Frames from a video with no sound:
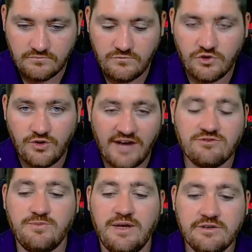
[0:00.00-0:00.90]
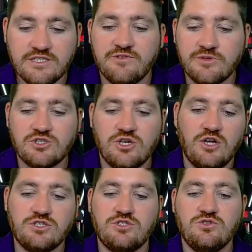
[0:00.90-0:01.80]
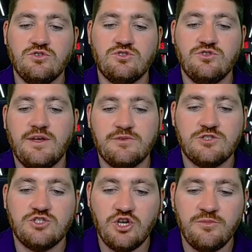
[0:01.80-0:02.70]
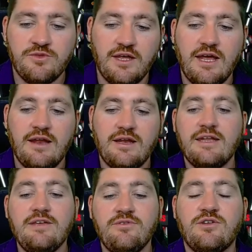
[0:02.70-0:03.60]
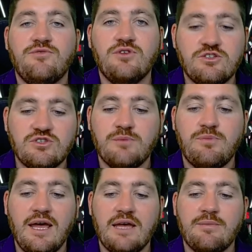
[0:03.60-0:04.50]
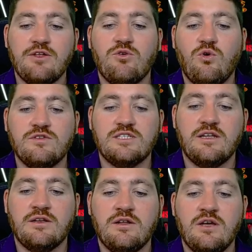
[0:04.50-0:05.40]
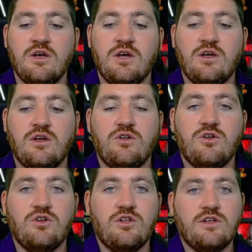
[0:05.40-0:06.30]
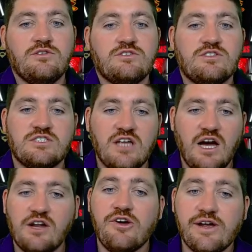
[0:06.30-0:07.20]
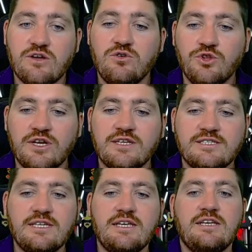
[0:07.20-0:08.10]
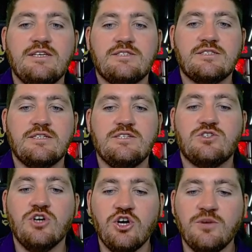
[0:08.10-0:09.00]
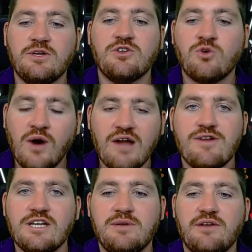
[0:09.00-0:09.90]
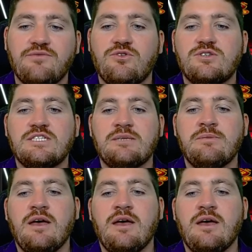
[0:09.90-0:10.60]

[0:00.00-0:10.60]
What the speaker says: you have to be able to give him a chance to then determine that. And even if you literally play him and you all of a sudden decide, all right, cool, you can see he's good, but he's not quite ready to play at first team.